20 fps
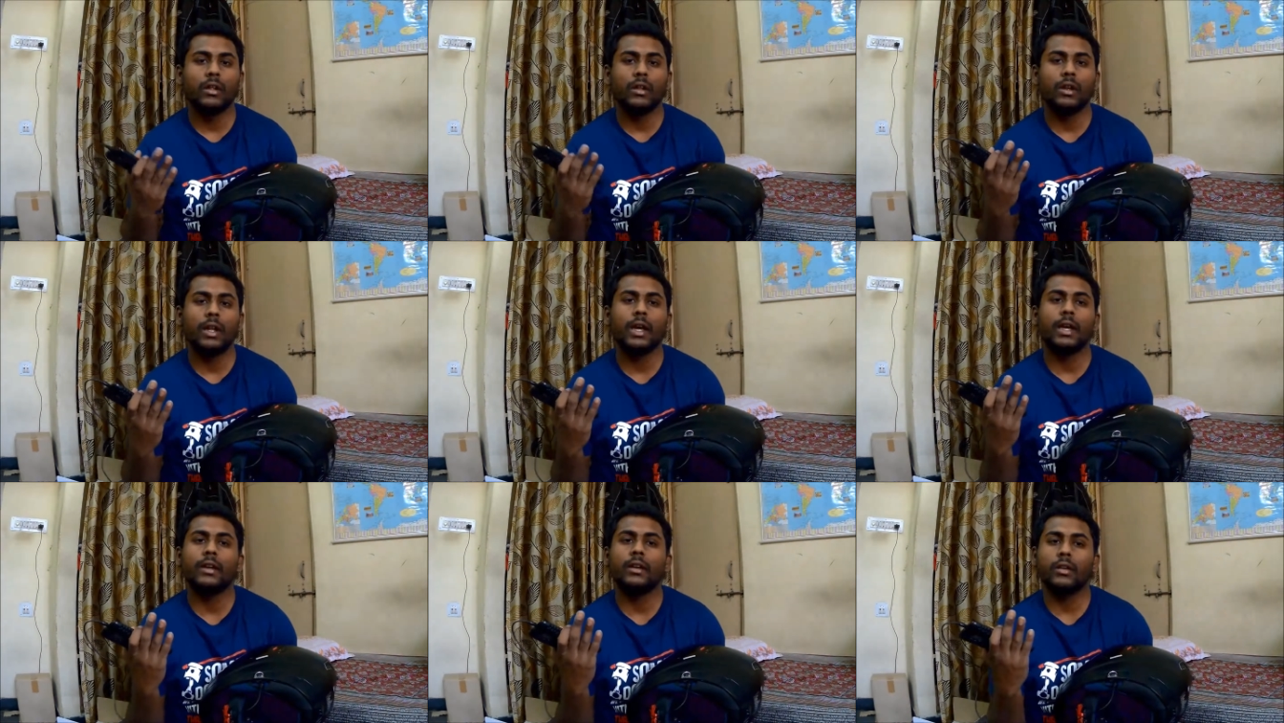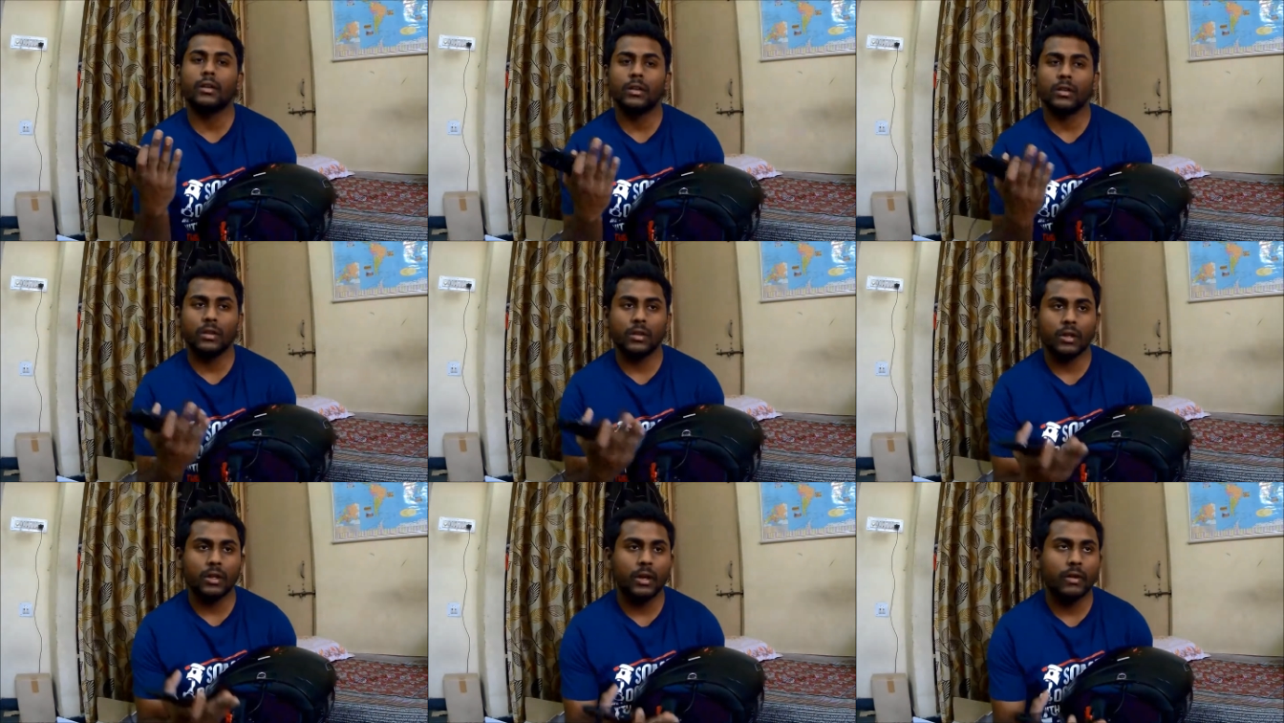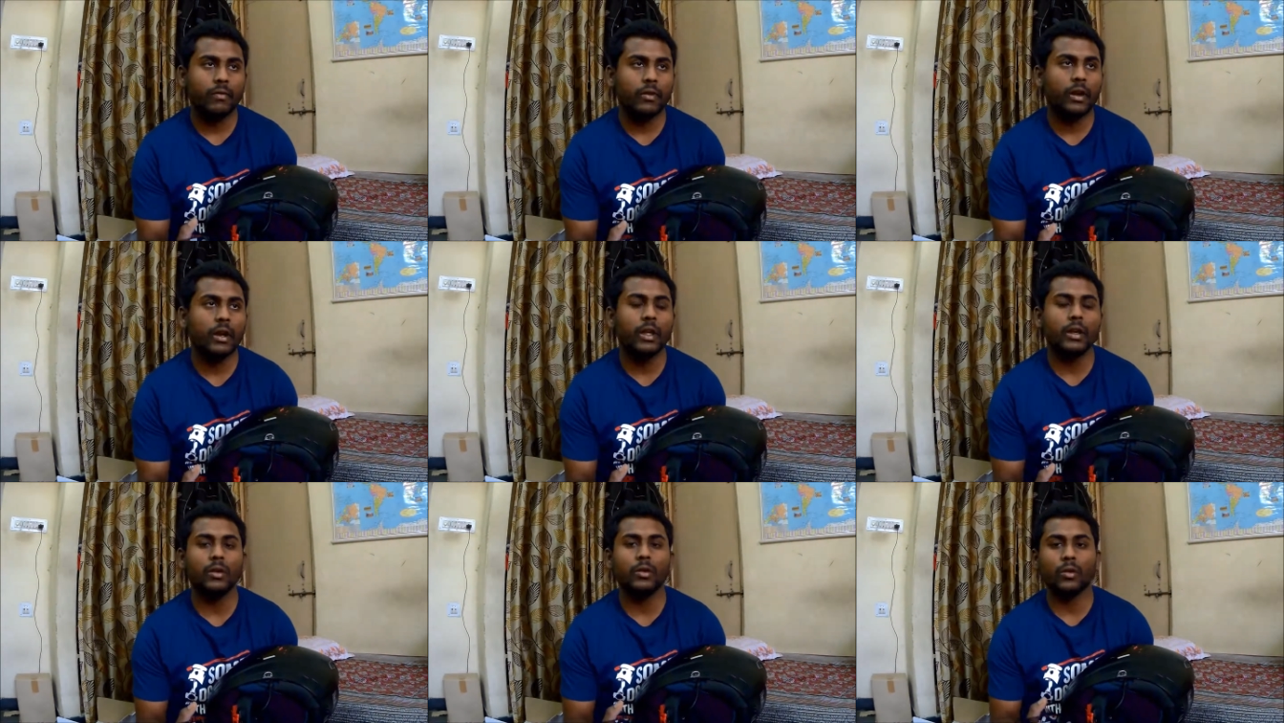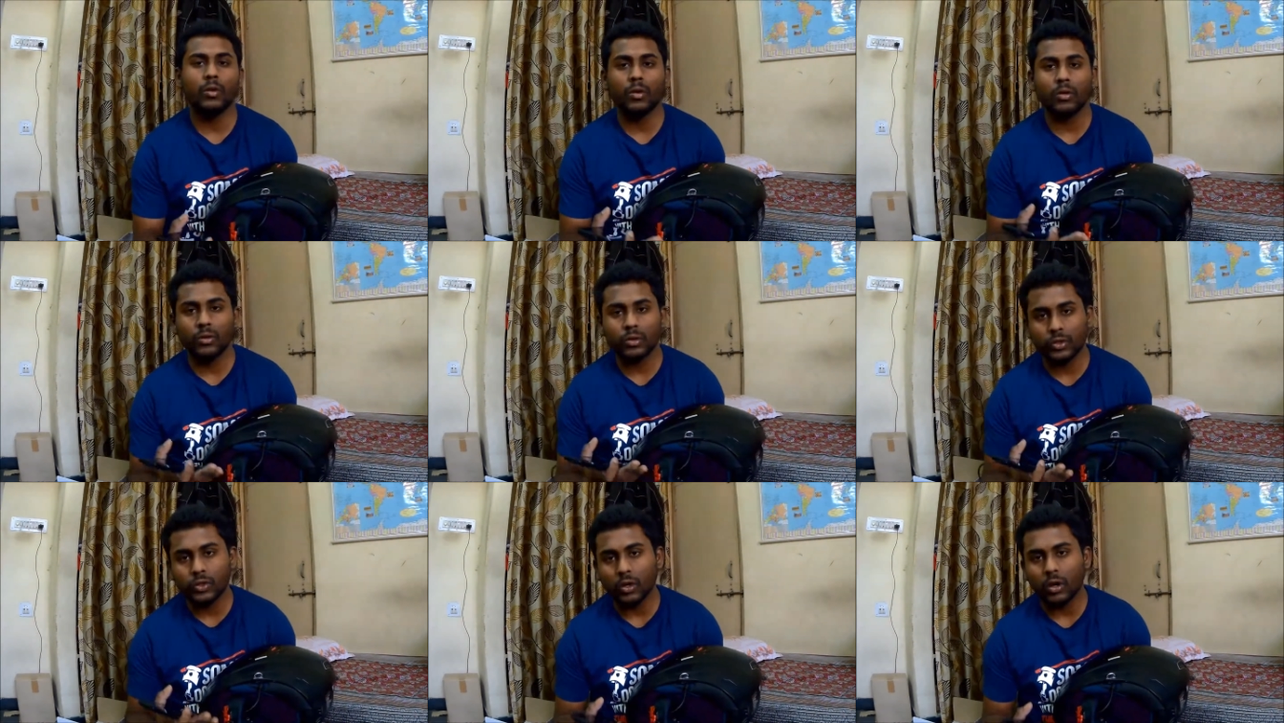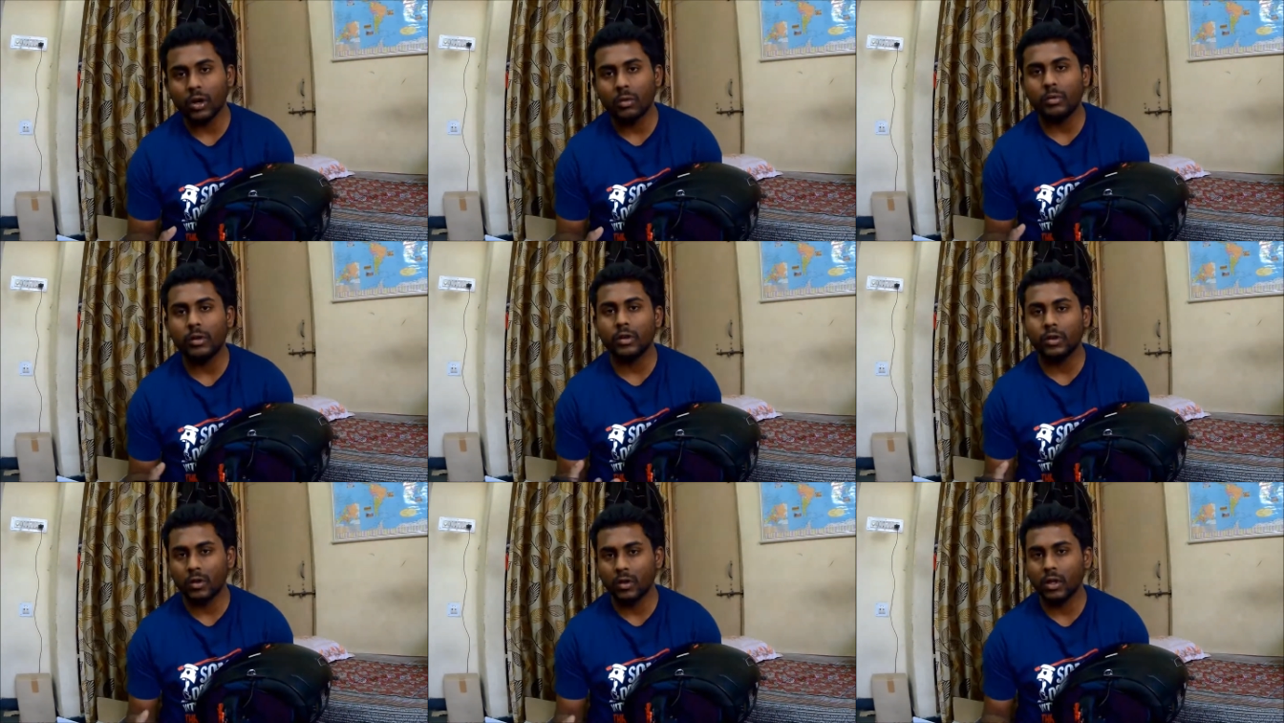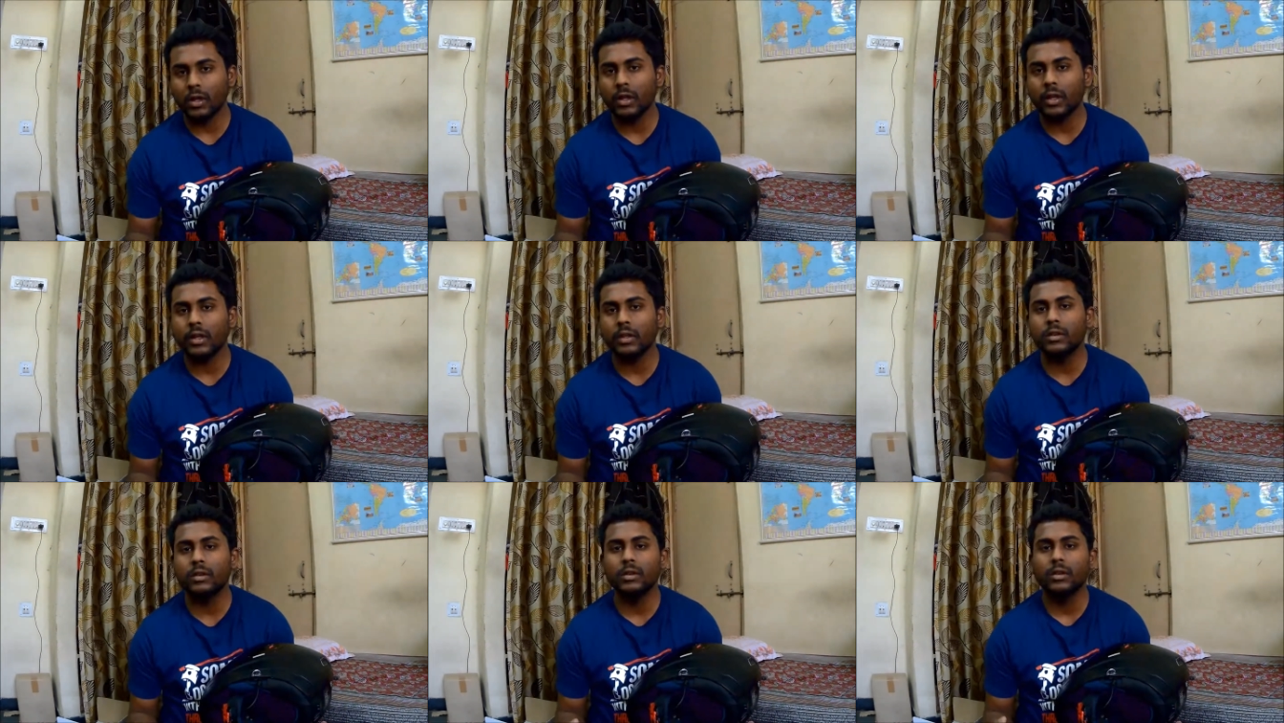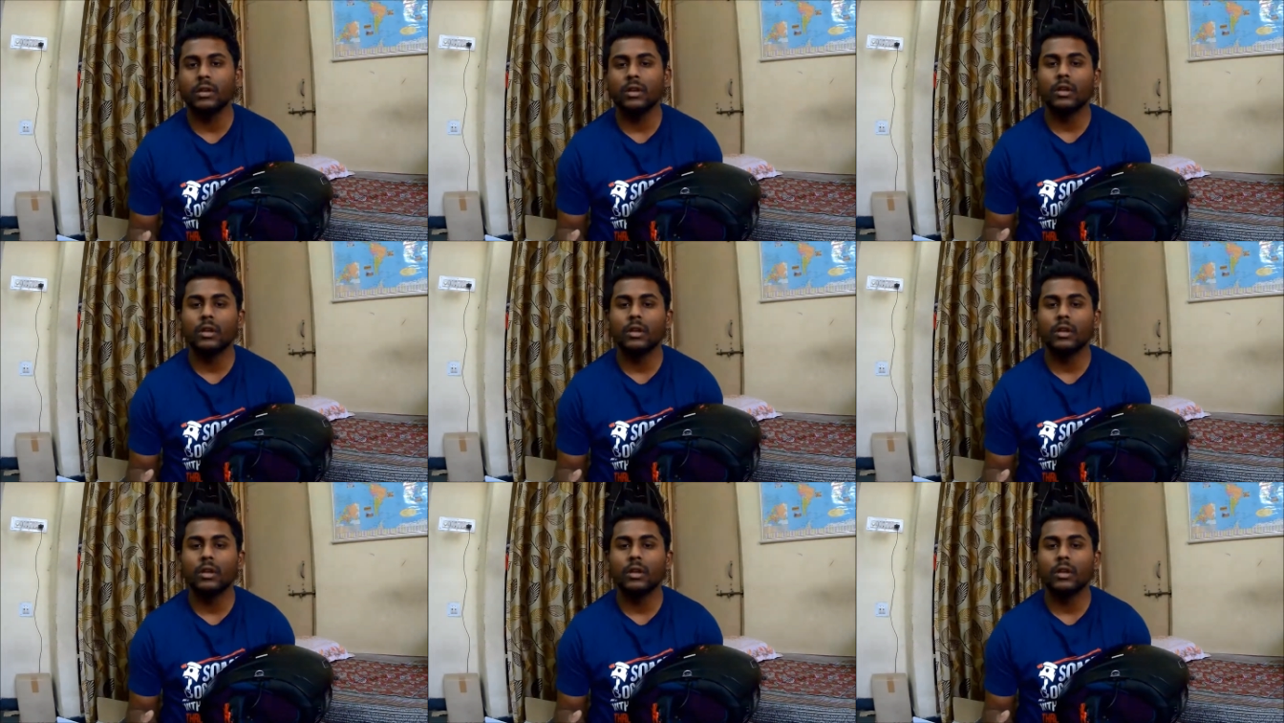like every day you go to job or college